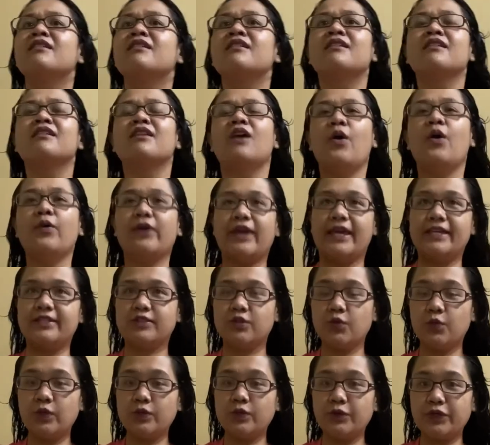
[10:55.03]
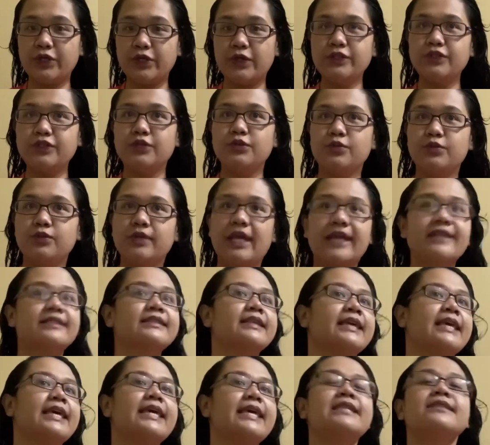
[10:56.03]
Okay, so what we're going to do
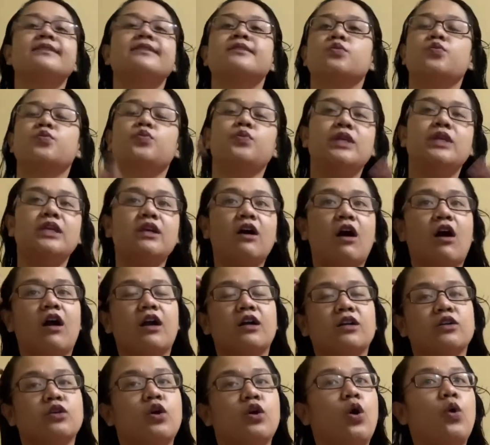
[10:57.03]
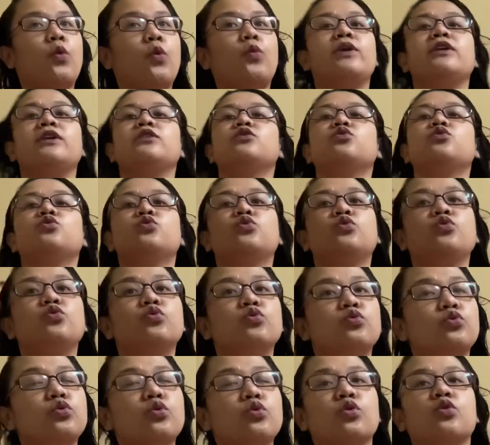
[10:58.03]
next is we are going
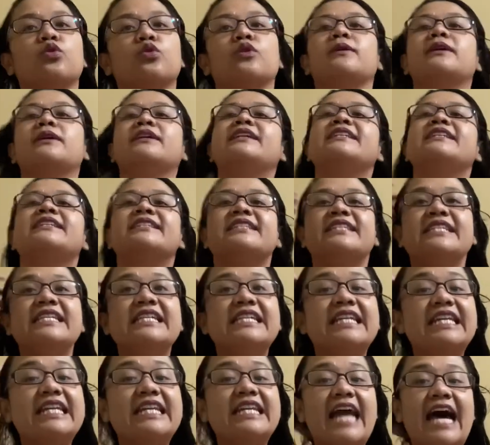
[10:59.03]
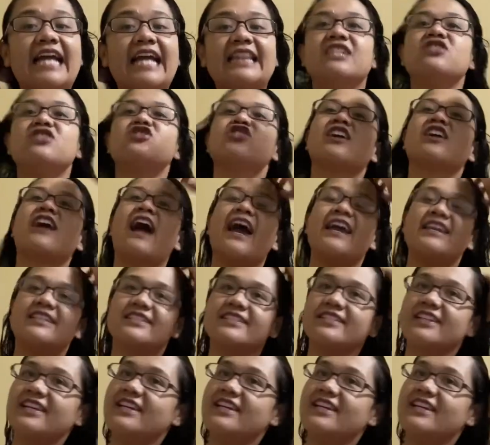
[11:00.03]
to gisingin natin siya, guys.